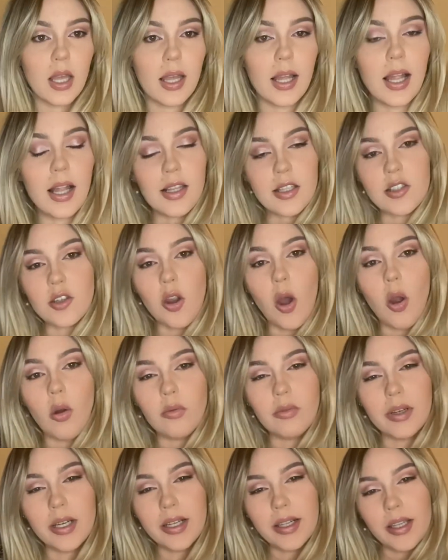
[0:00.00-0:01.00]
it's not
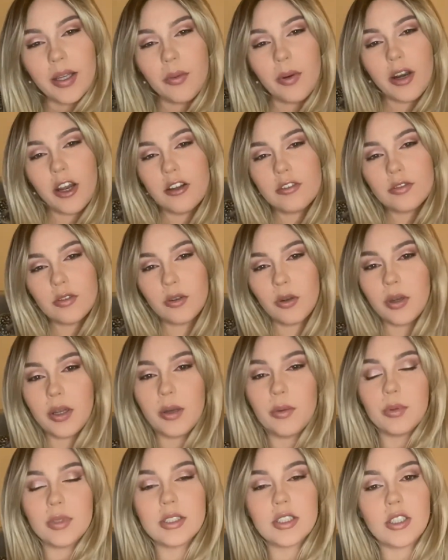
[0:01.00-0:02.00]
really what I thought
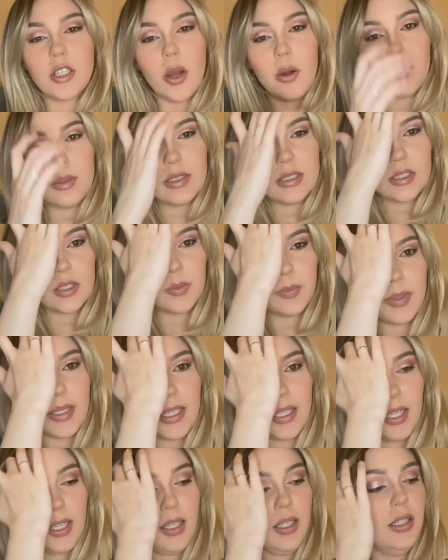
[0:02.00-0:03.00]
it was going to
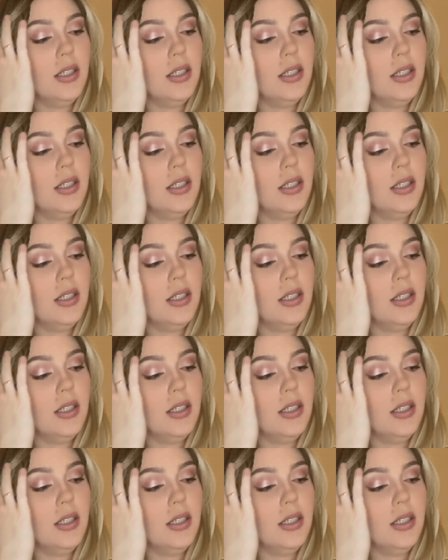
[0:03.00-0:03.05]
be.